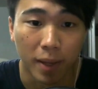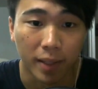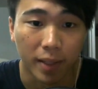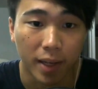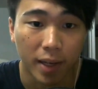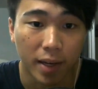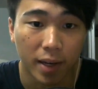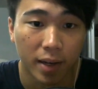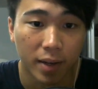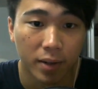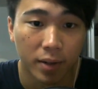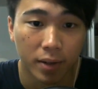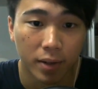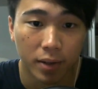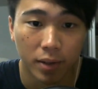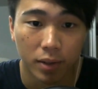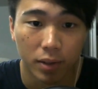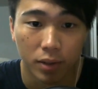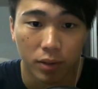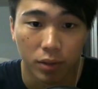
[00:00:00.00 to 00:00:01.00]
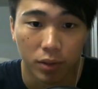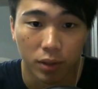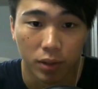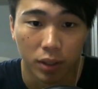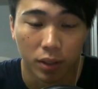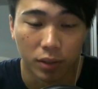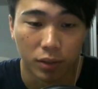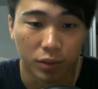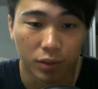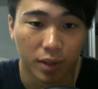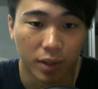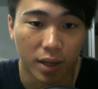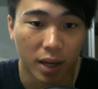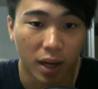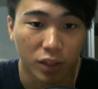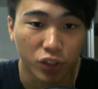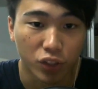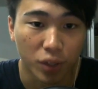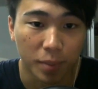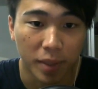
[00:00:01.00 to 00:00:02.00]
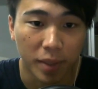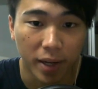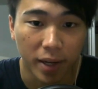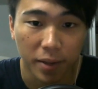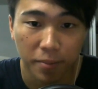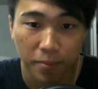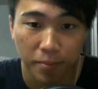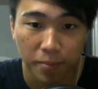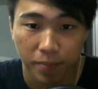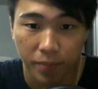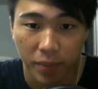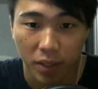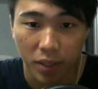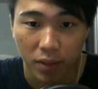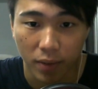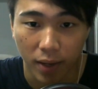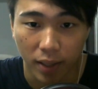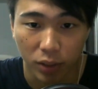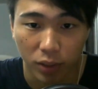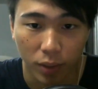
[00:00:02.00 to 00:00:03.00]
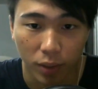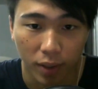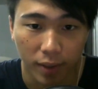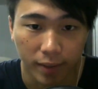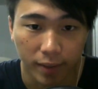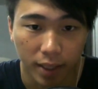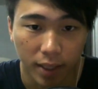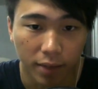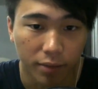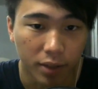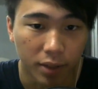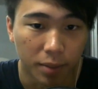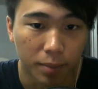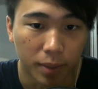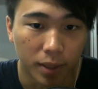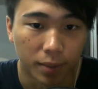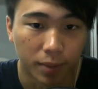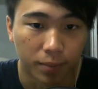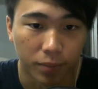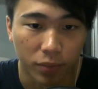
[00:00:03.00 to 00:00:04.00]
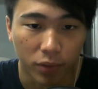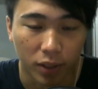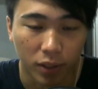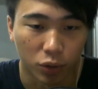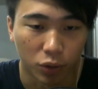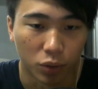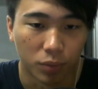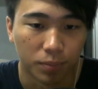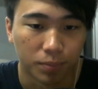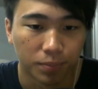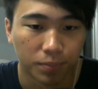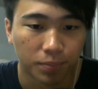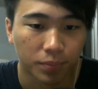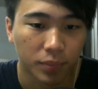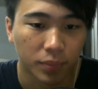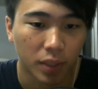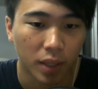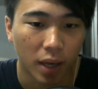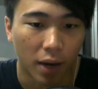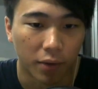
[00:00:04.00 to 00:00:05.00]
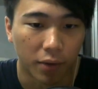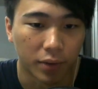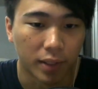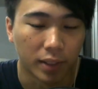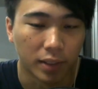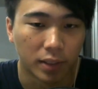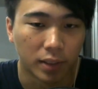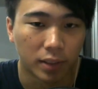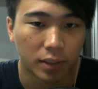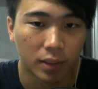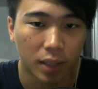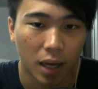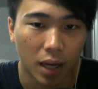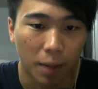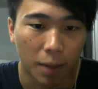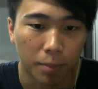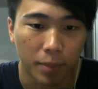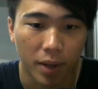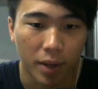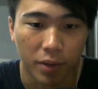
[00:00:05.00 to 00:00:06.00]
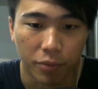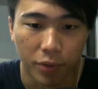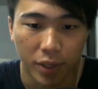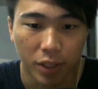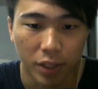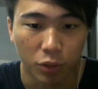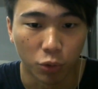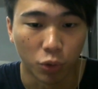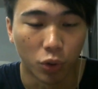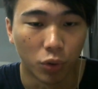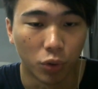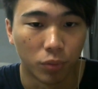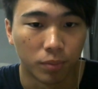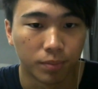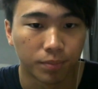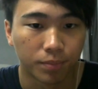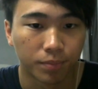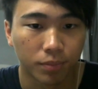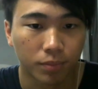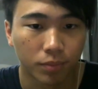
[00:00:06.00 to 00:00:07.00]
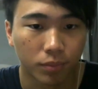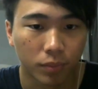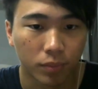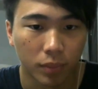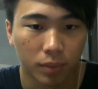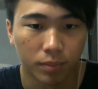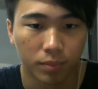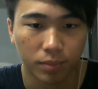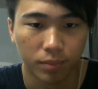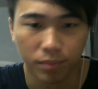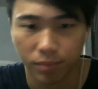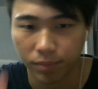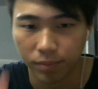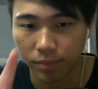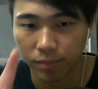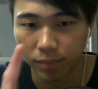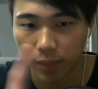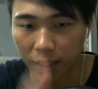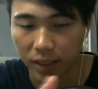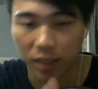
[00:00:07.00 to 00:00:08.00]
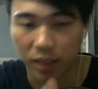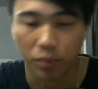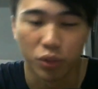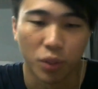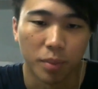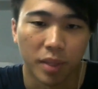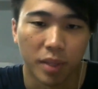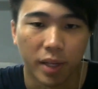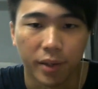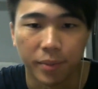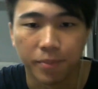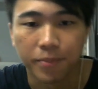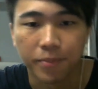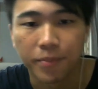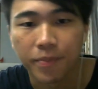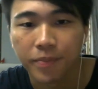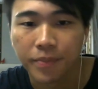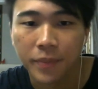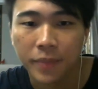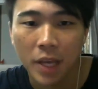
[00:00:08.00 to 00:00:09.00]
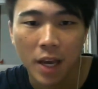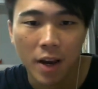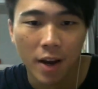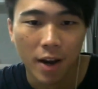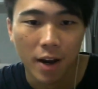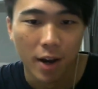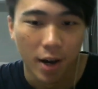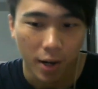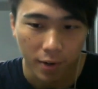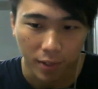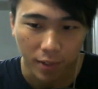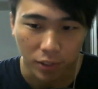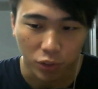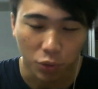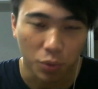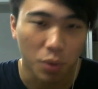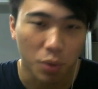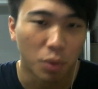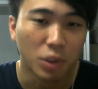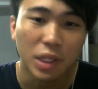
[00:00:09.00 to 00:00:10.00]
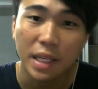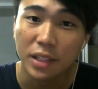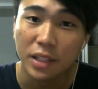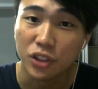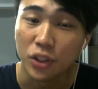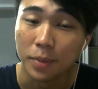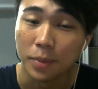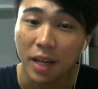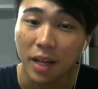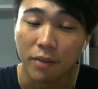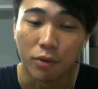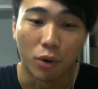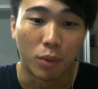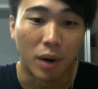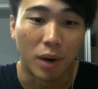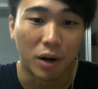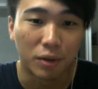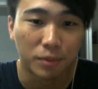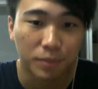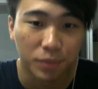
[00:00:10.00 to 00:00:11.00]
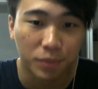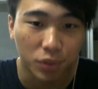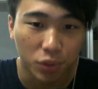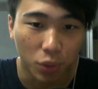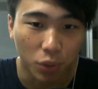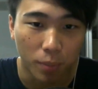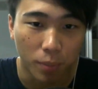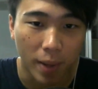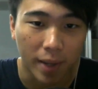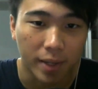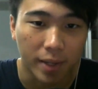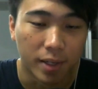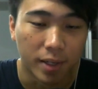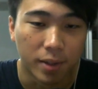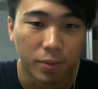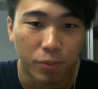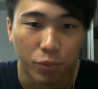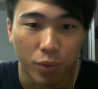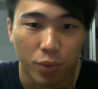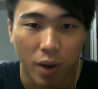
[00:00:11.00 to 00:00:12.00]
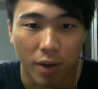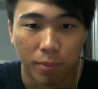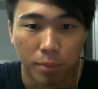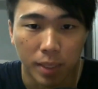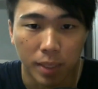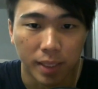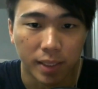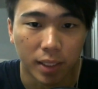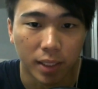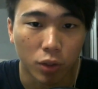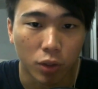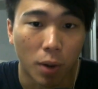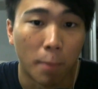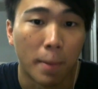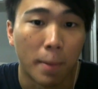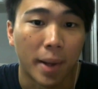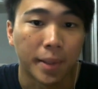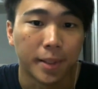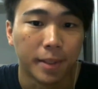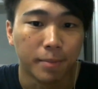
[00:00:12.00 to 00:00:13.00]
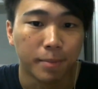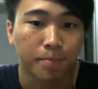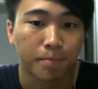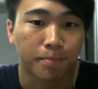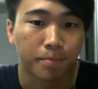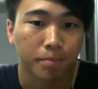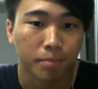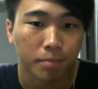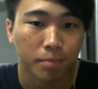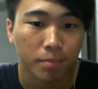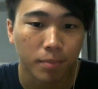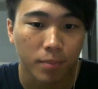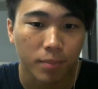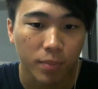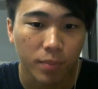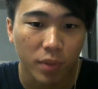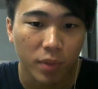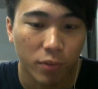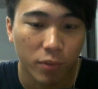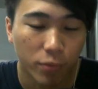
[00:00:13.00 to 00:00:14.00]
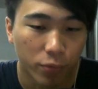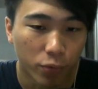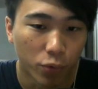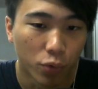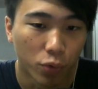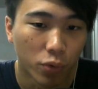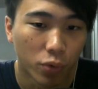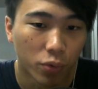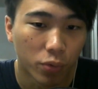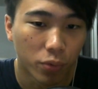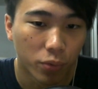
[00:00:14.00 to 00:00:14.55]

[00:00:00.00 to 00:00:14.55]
there, AR Gemini, right, as well as Earthkeeper, right? So everything's up and ready to go, except Gemini. Right, so we won't need Gemini for a while. So back here we have Blizzard Combatant, full